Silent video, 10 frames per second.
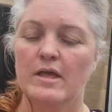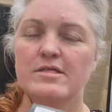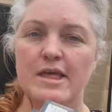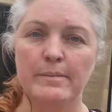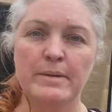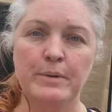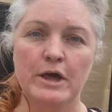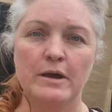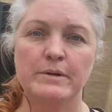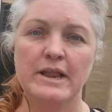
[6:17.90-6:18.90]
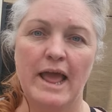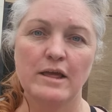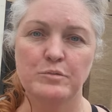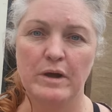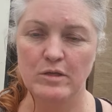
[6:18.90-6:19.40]
demi-permanent
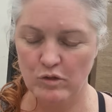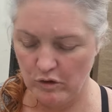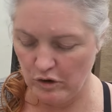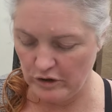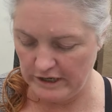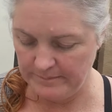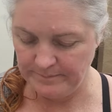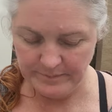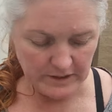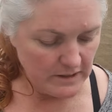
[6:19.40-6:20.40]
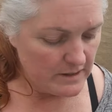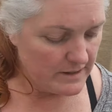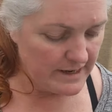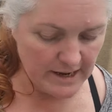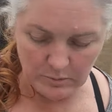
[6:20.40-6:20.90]
express toner.
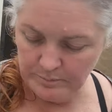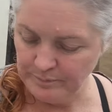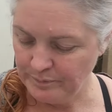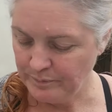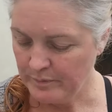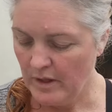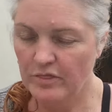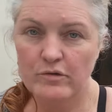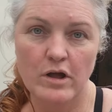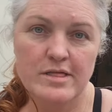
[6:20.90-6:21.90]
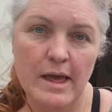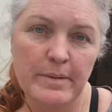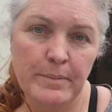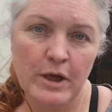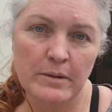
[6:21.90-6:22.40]
Now, they're all
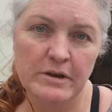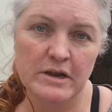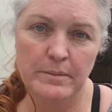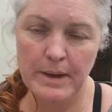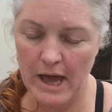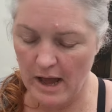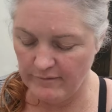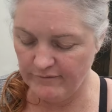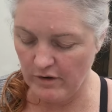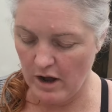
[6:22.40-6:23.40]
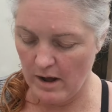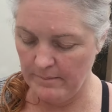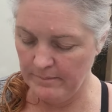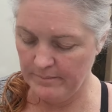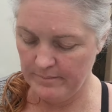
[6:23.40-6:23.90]
demi-permanent apart from